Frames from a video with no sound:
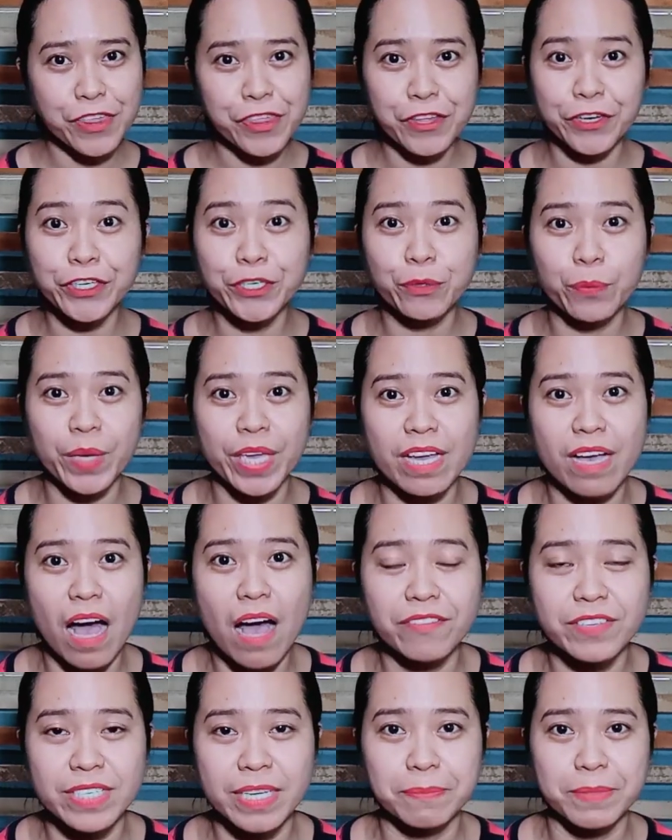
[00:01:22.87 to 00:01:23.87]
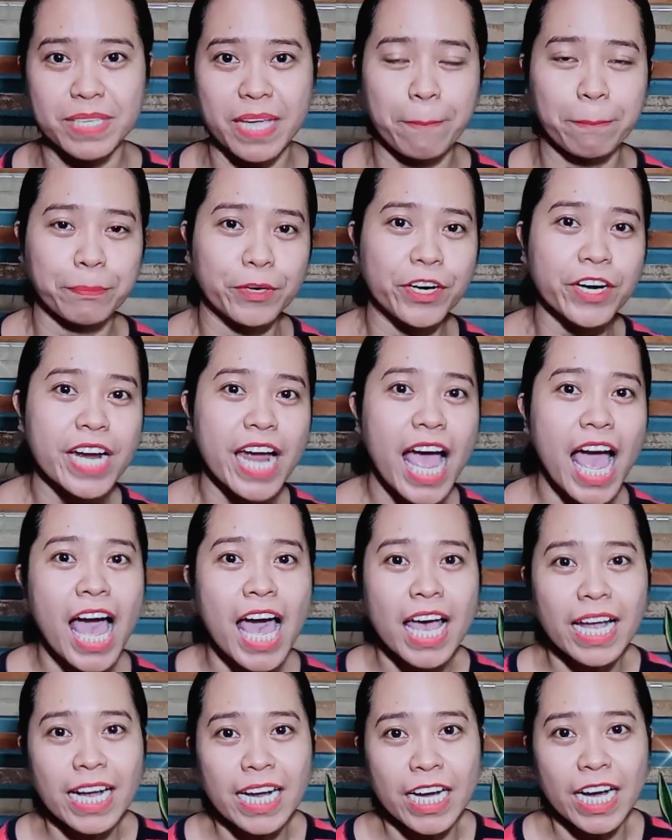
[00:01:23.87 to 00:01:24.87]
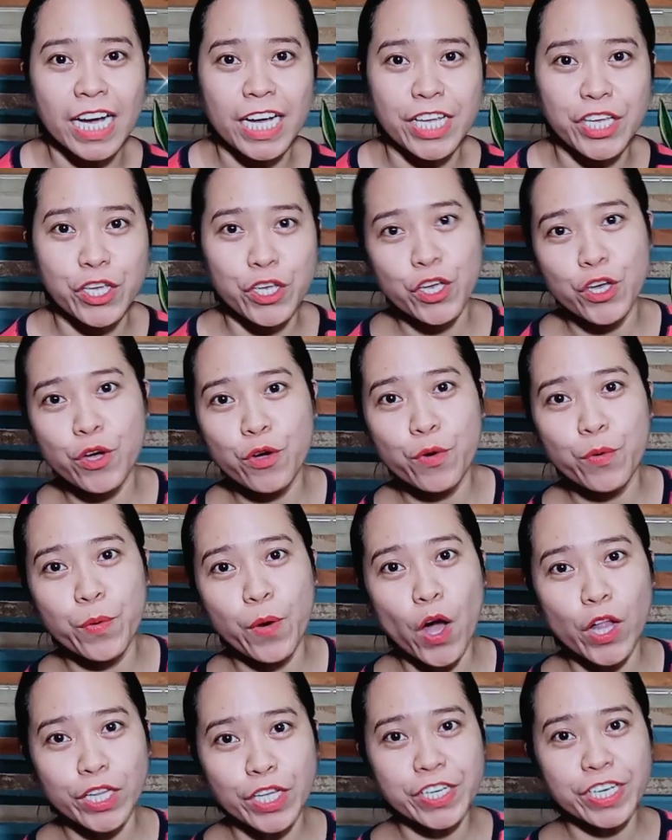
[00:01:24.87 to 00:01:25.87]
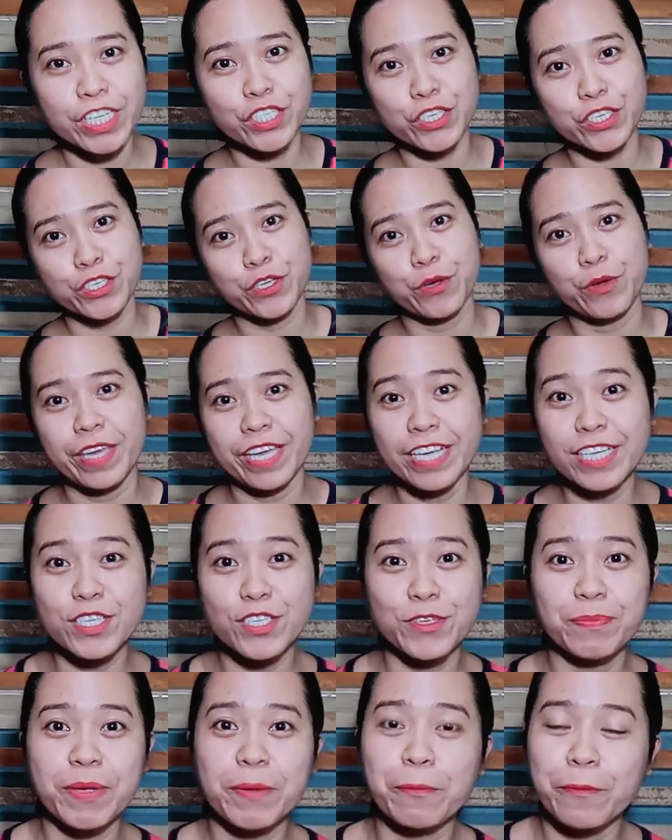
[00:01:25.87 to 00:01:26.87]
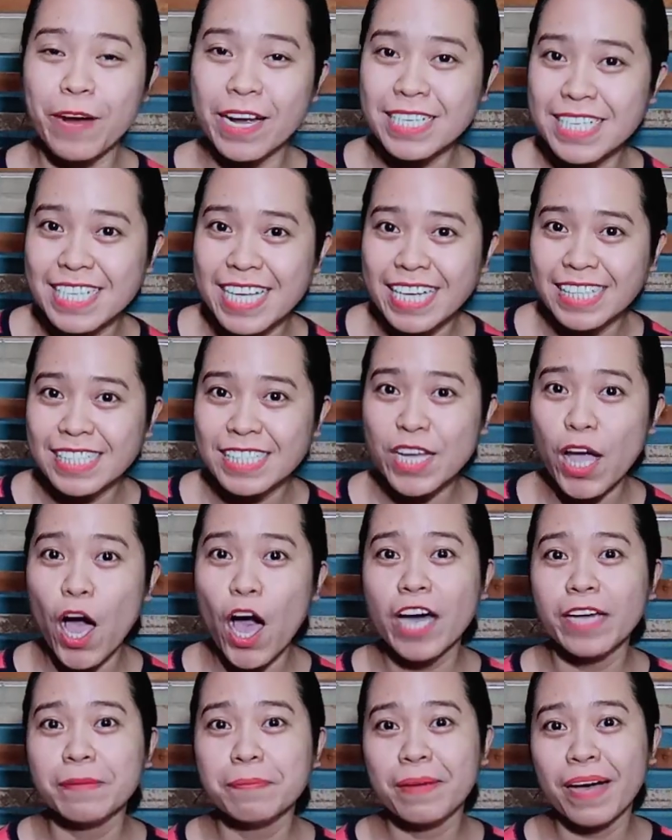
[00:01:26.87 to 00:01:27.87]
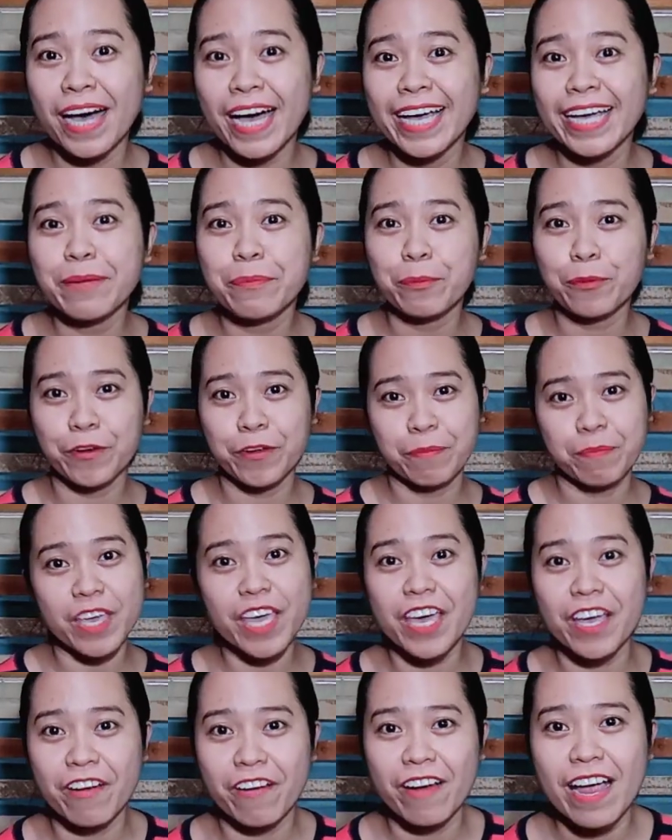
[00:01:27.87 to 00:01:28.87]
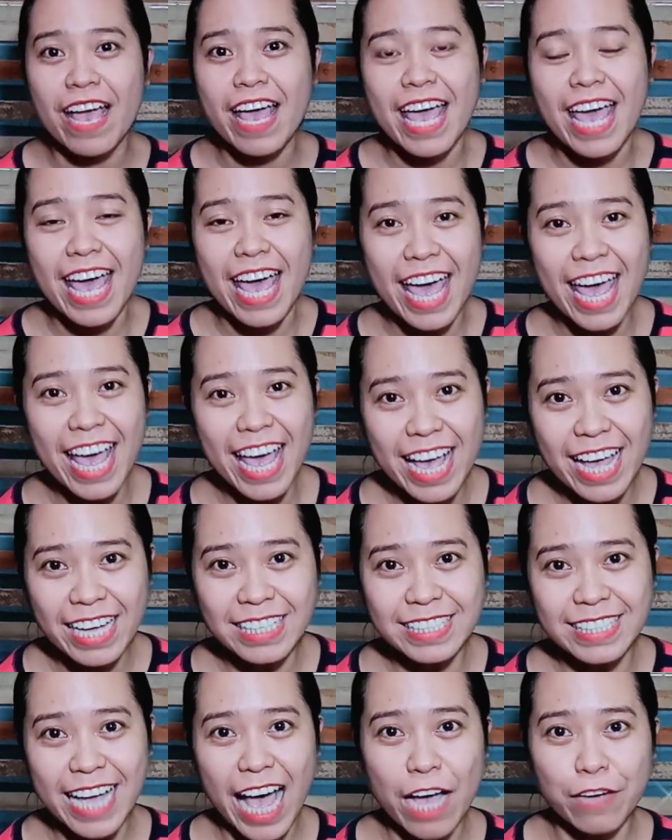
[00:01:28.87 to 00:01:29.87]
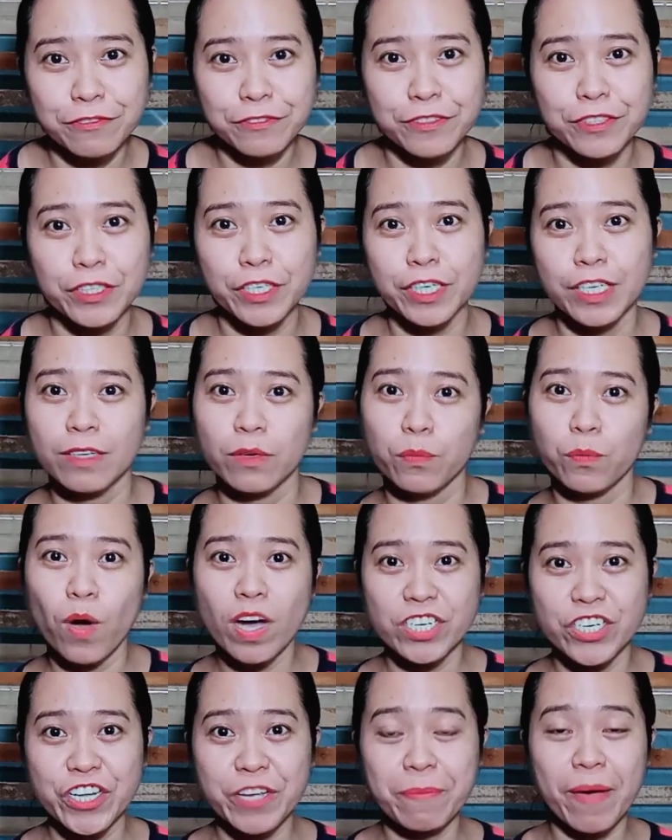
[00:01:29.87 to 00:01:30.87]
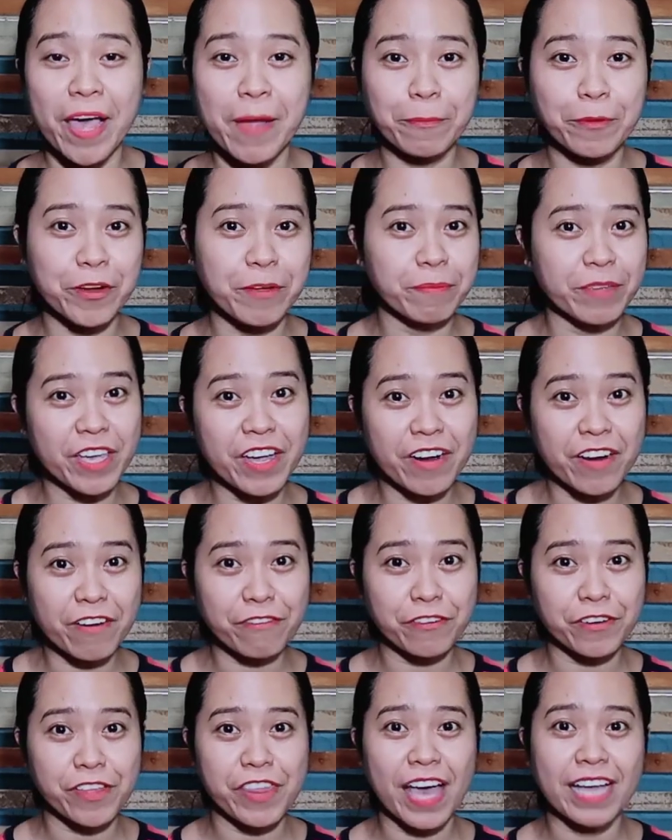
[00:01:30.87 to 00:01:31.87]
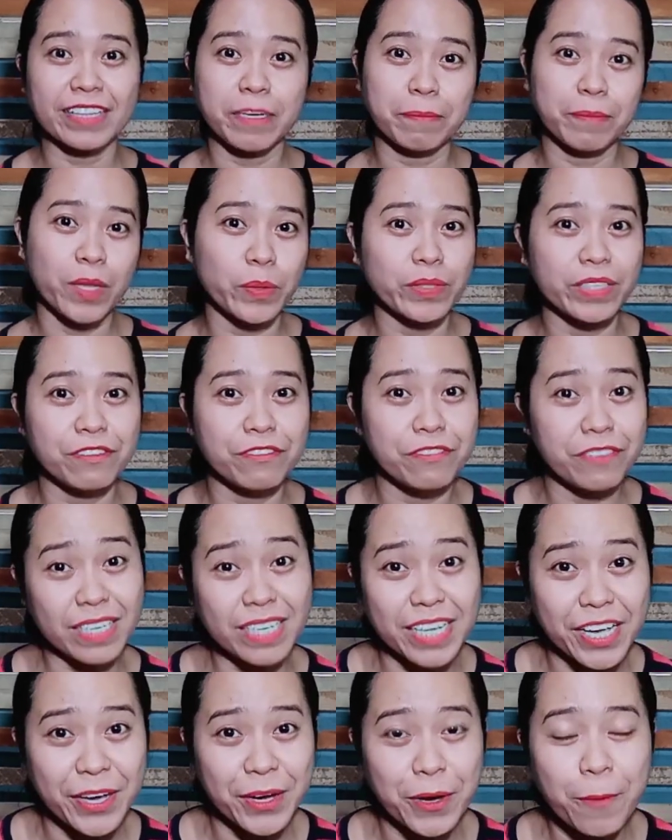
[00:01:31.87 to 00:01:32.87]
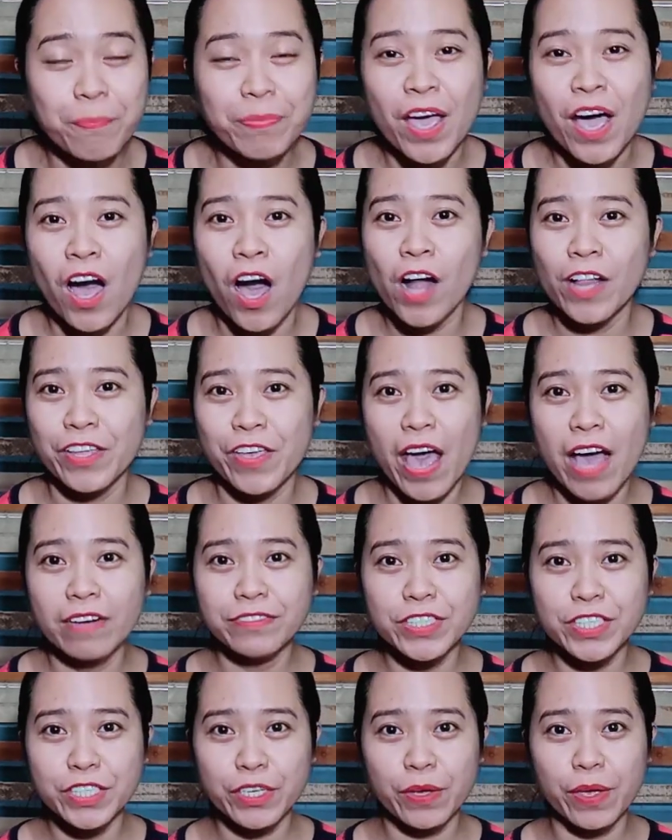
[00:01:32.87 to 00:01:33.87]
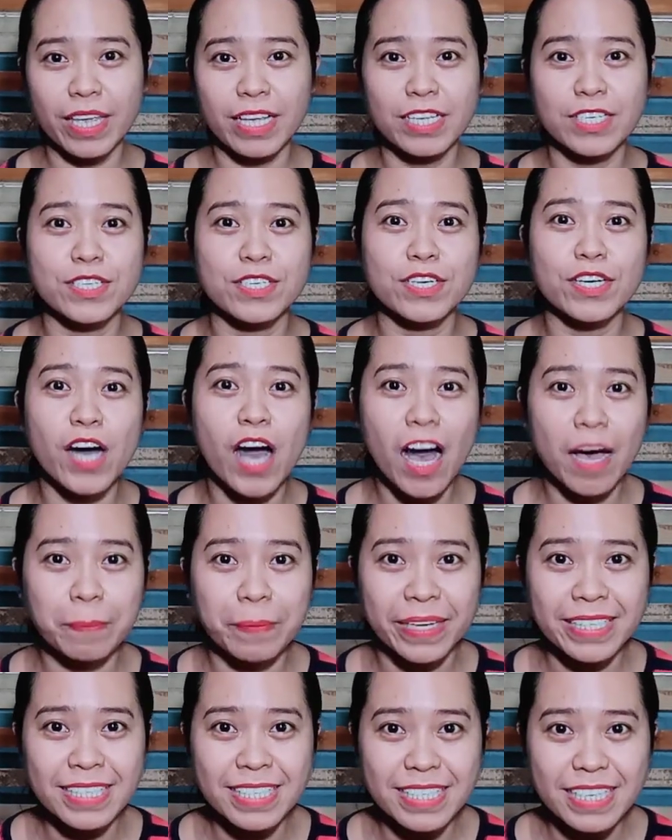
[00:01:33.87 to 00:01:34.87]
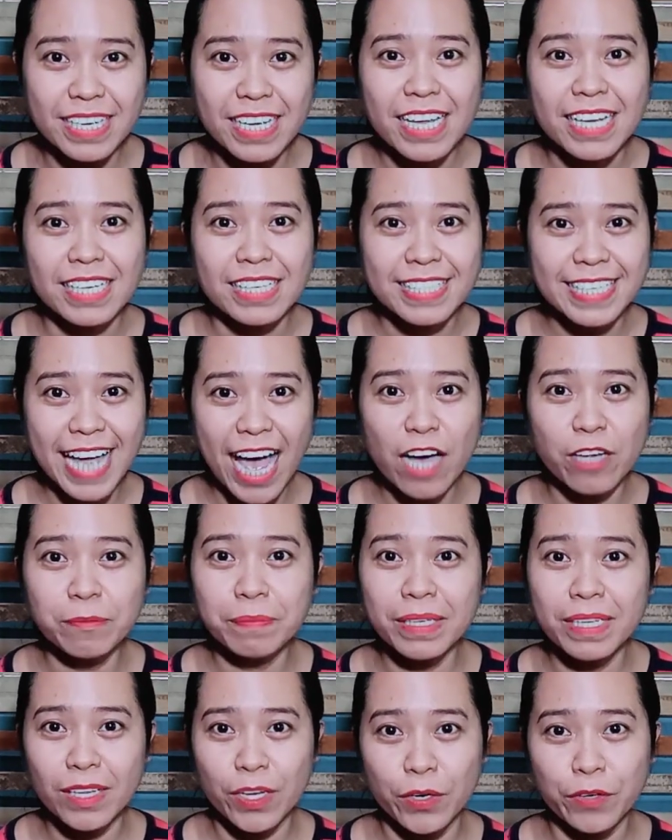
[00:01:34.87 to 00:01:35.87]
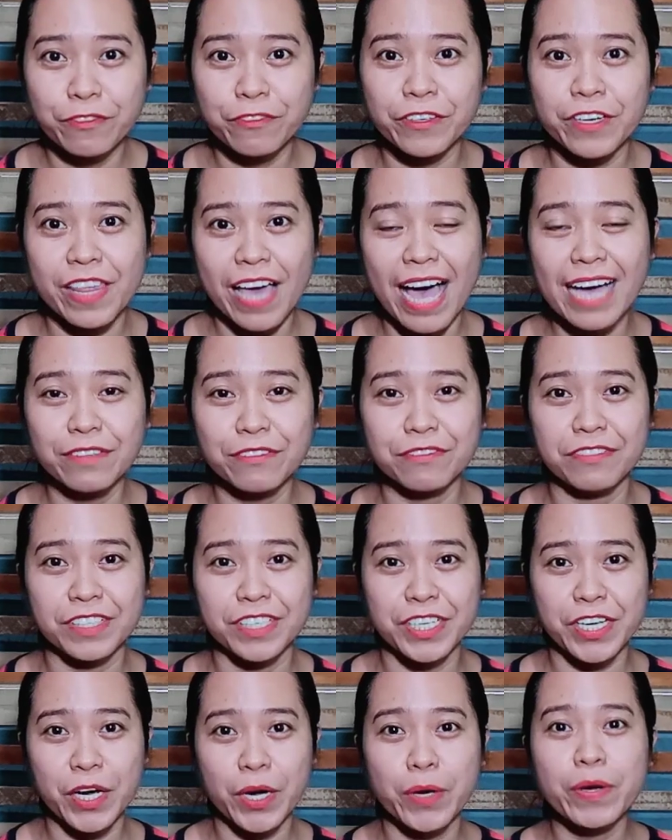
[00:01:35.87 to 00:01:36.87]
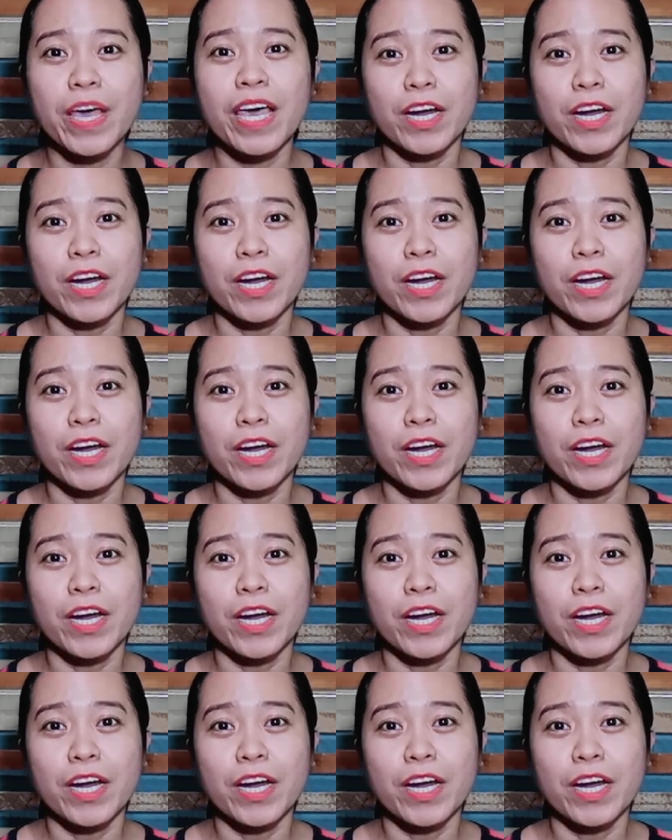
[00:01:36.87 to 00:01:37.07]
third week of September, all you need to do is to be present on my premiere. And after watching my premiere for that uploaded video, all you have to do is to comment down below for that video